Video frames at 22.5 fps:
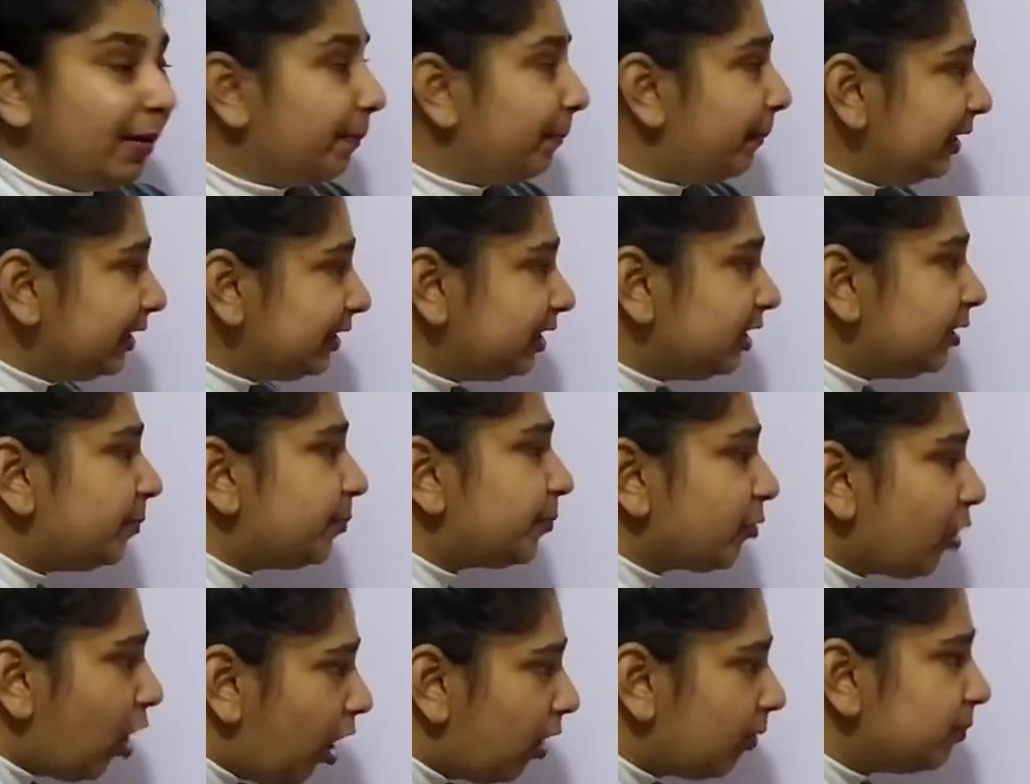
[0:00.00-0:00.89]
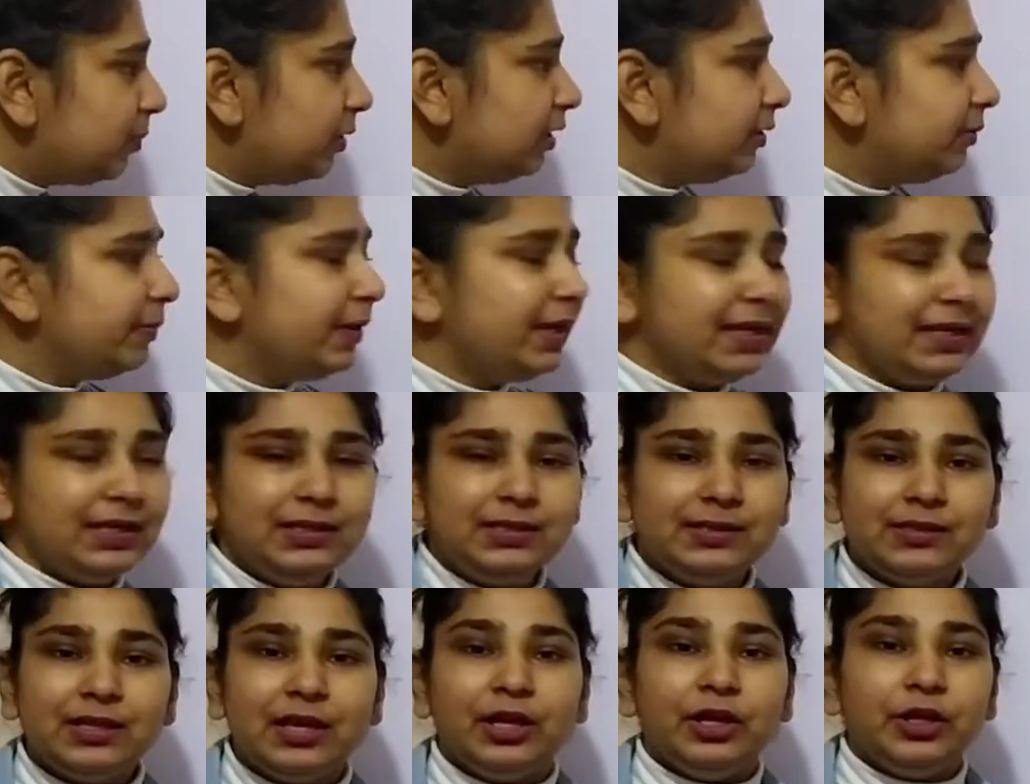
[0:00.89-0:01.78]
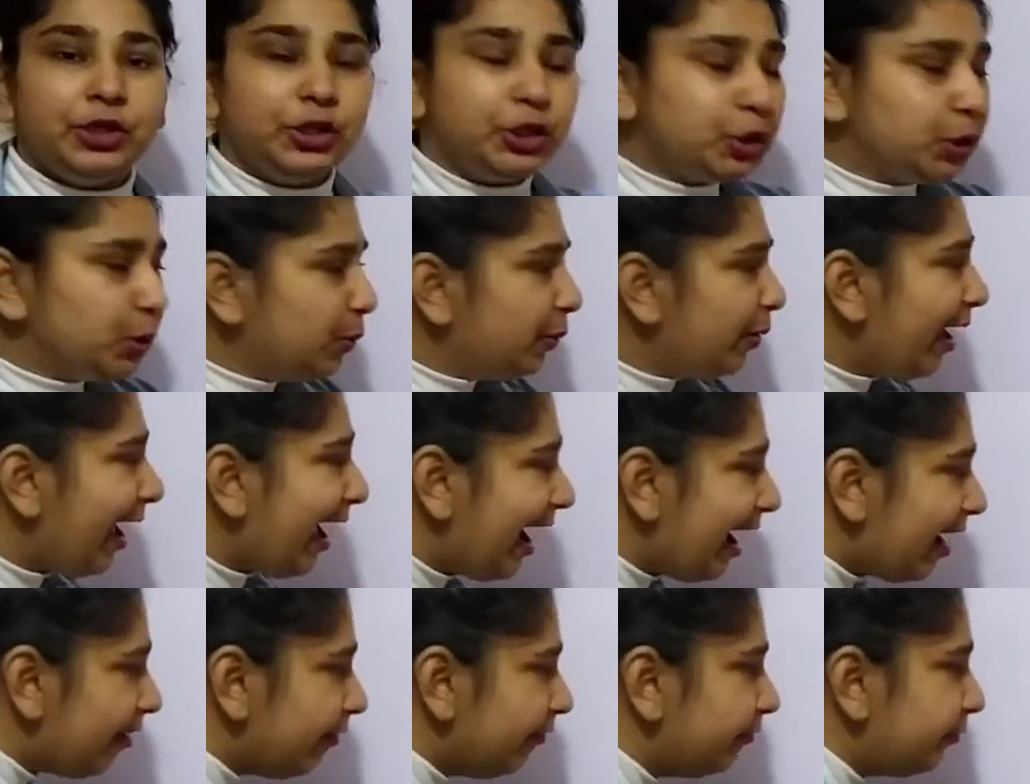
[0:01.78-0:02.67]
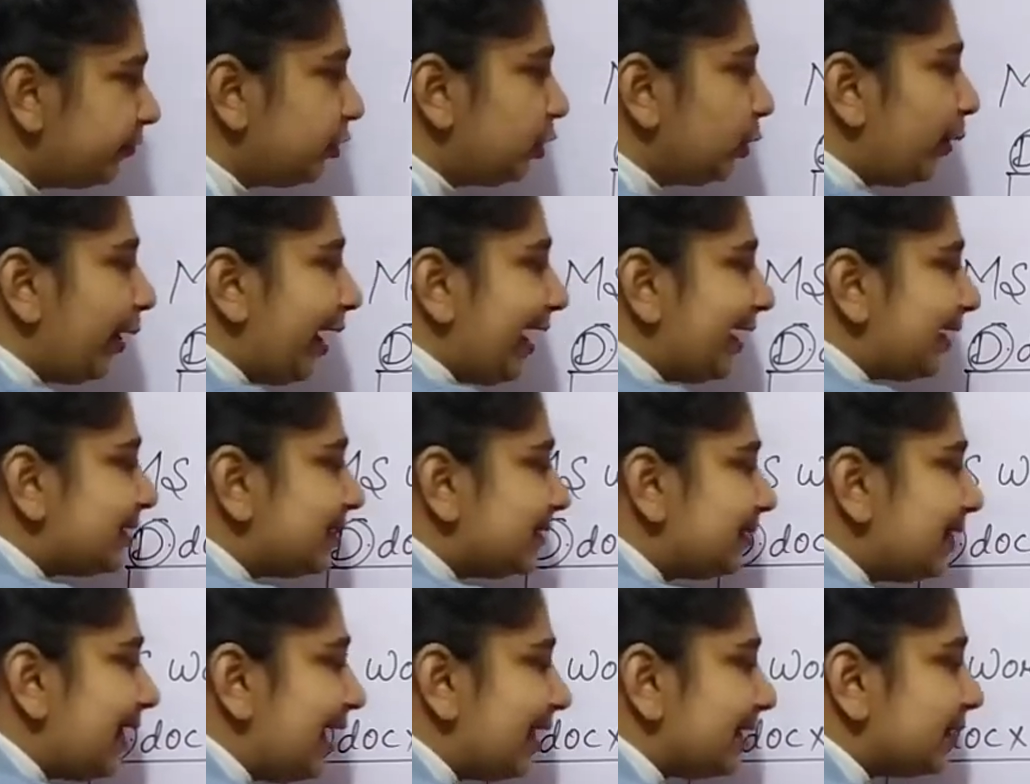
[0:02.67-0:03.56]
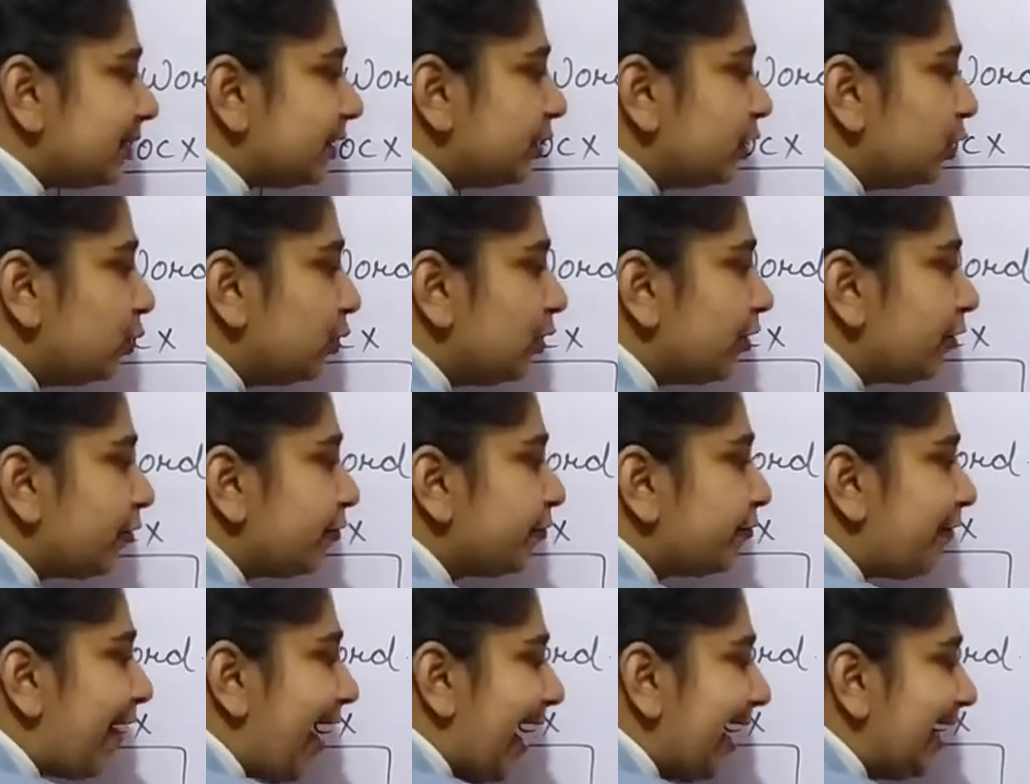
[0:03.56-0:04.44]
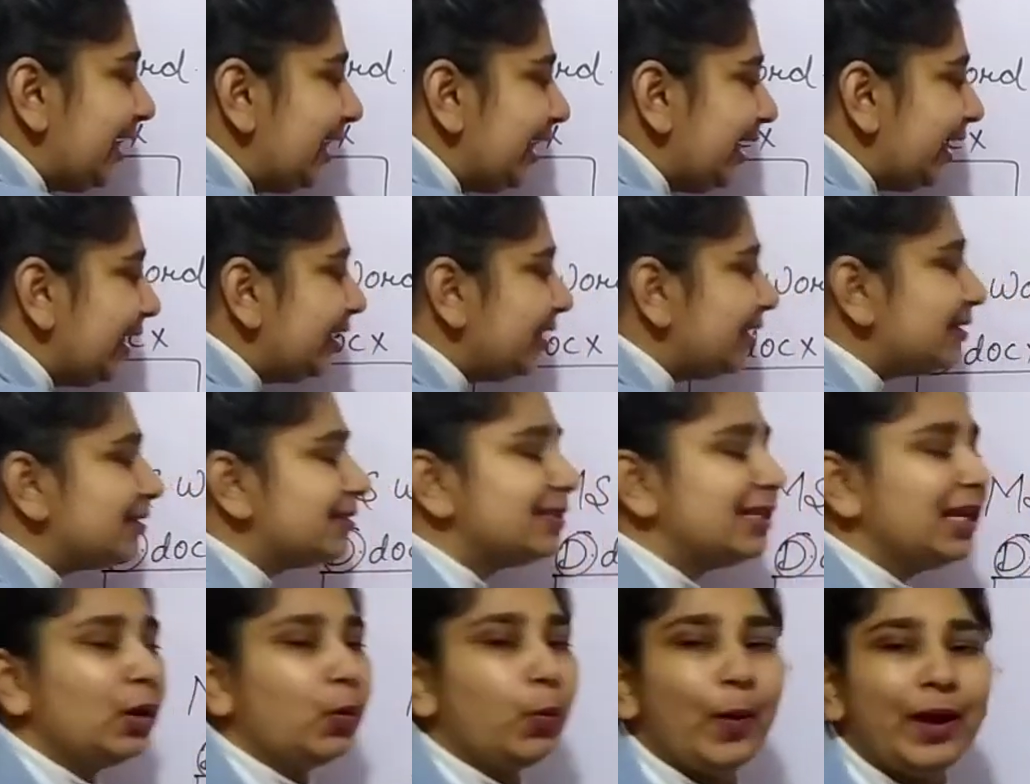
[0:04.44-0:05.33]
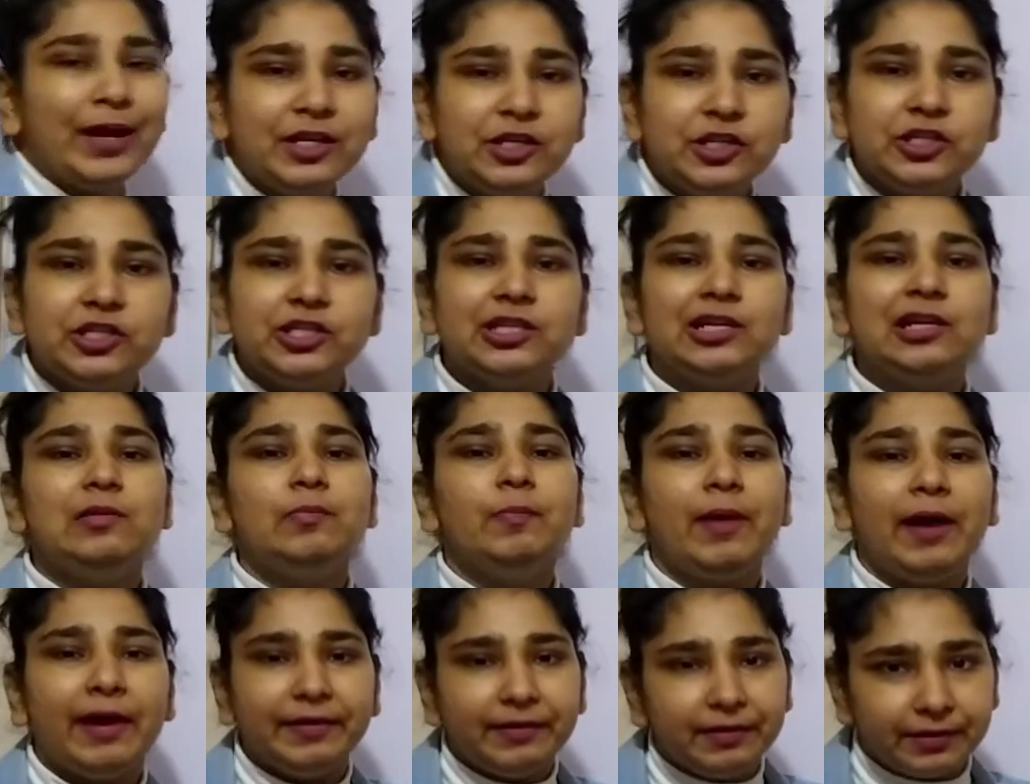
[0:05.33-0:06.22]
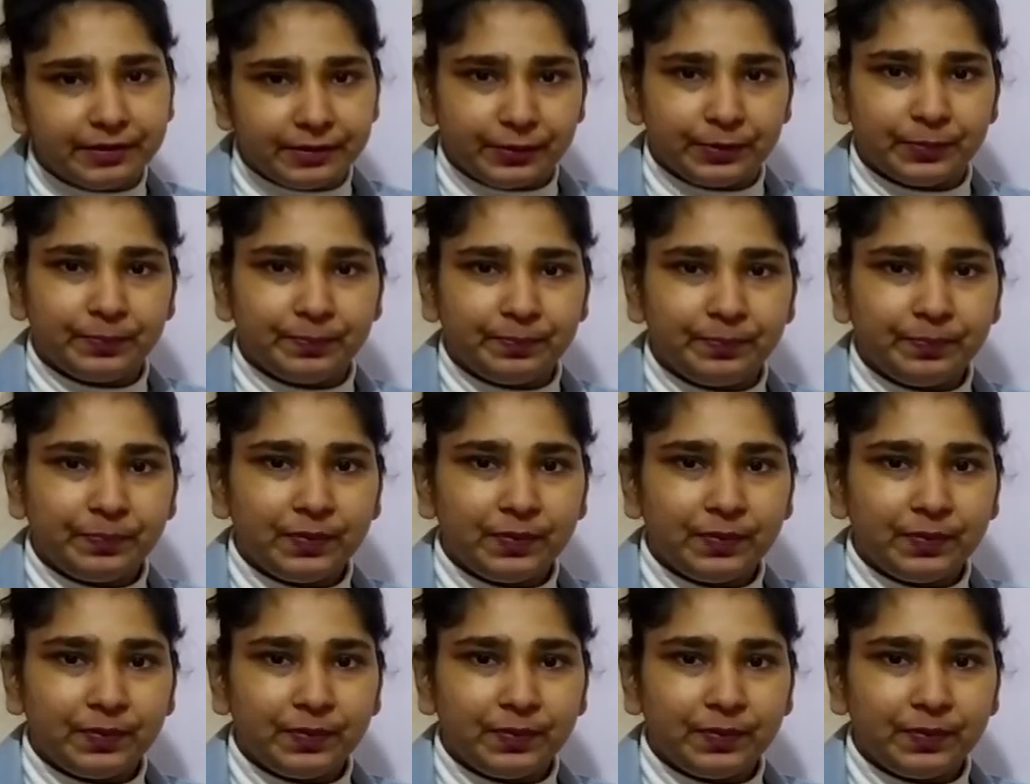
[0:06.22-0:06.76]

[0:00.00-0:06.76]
But the problem is, you have to access your file in a sequential manner.